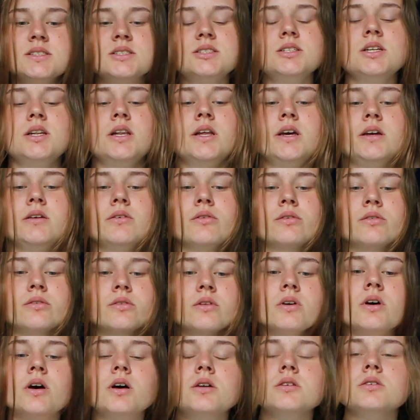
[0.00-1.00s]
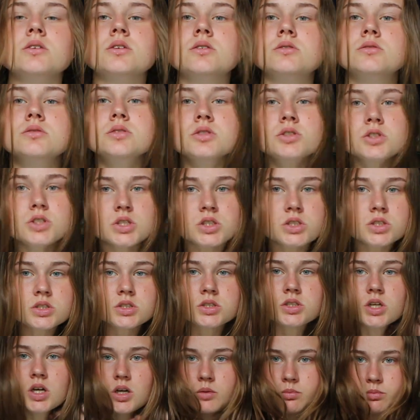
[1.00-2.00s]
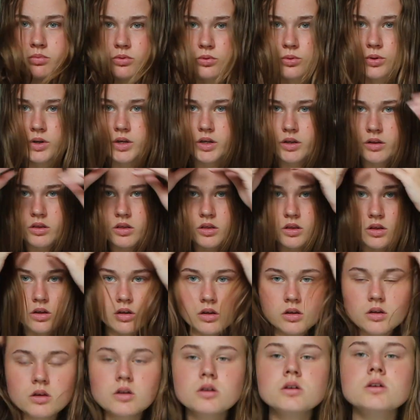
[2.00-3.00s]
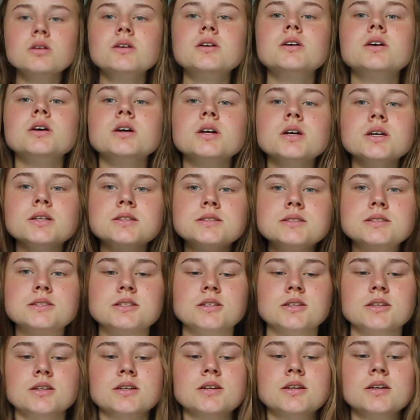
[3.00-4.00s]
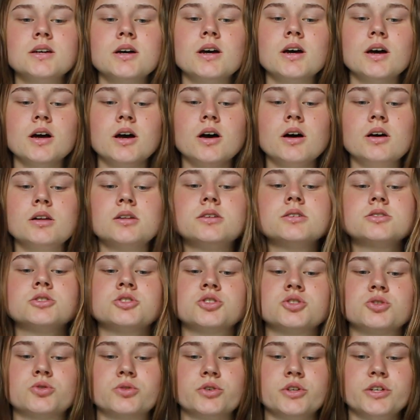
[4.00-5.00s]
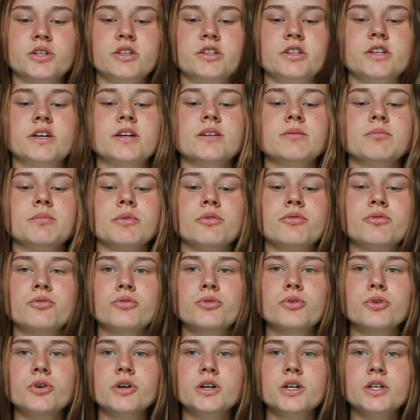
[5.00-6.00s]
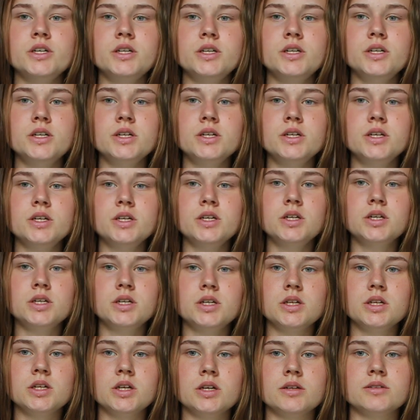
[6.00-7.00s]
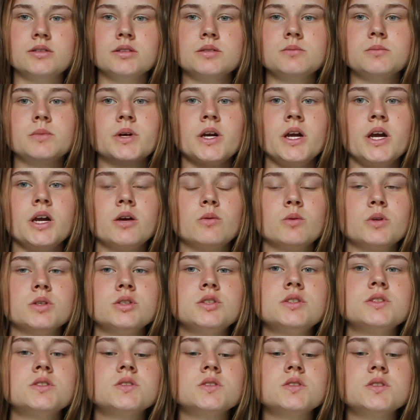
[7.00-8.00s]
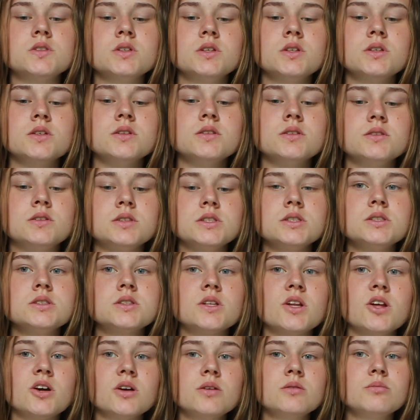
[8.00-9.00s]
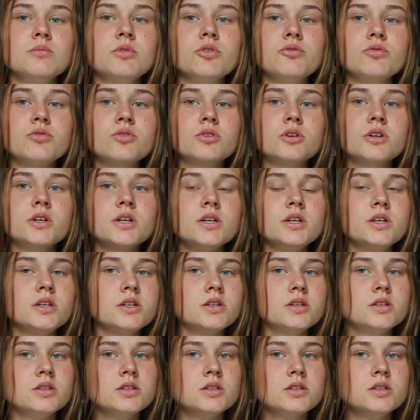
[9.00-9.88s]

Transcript: Length I'm going to stop with. It's a lot shorter than before. I think my hair was this long before.